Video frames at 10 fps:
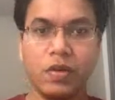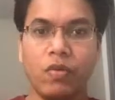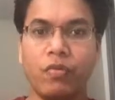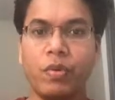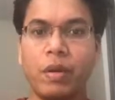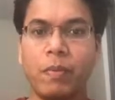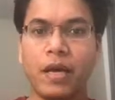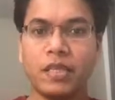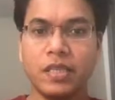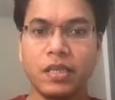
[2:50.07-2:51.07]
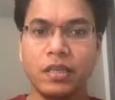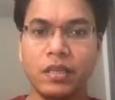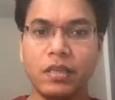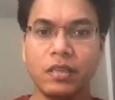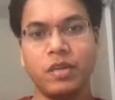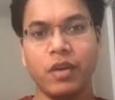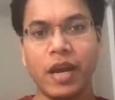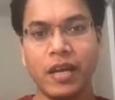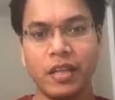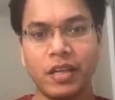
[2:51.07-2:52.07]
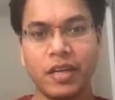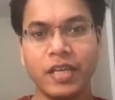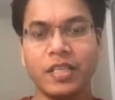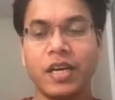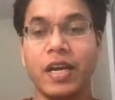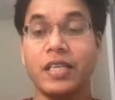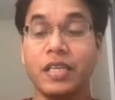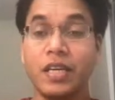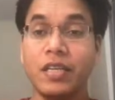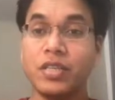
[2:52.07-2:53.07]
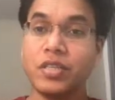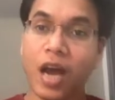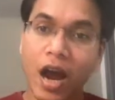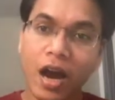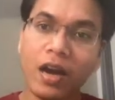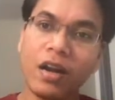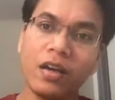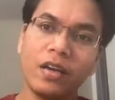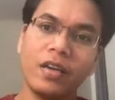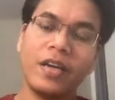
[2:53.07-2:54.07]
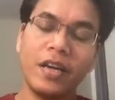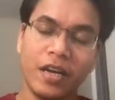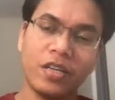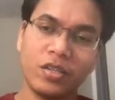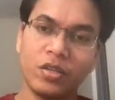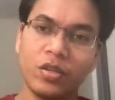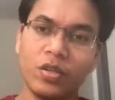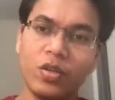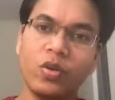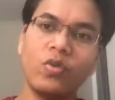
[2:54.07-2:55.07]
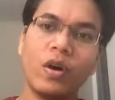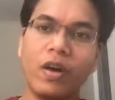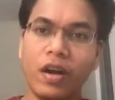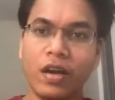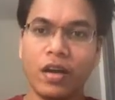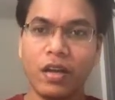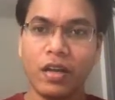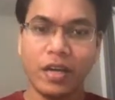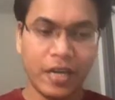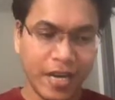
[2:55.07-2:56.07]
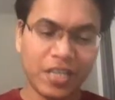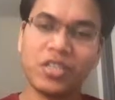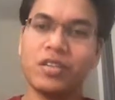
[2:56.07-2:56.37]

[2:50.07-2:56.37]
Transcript: we were passing ith index as a start index to our next